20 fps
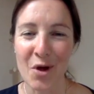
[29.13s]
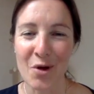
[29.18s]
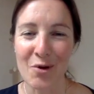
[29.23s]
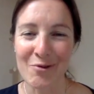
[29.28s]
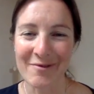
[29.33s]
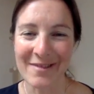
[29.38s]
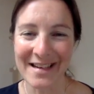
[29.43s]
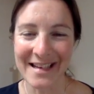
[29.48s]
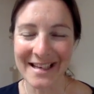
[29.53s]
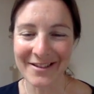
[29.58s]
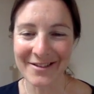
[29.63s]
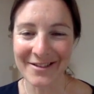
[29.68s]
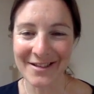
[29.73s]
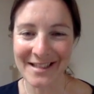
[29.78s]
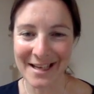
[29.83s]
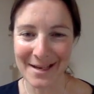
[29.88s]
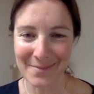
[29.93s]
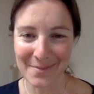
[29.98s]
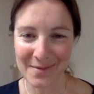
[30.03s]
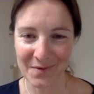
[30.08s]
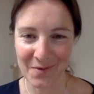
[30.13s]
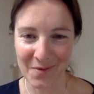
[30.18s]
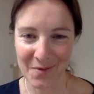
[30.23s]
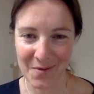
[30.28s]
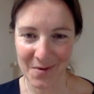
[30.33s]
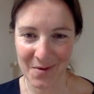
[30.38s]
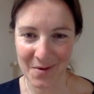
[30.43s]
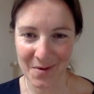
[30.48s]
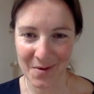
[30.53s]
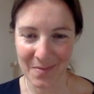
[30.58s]
really good tips
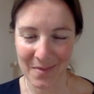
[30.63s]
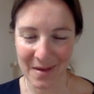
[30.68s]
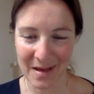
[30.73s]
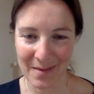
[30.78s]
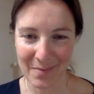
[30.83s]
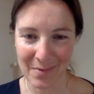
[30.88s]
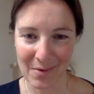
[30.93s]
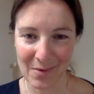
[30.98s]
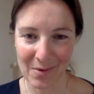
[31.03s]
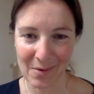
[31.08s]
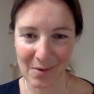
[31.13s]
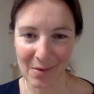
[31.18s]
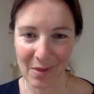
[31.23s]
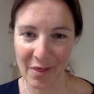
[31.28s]
for people,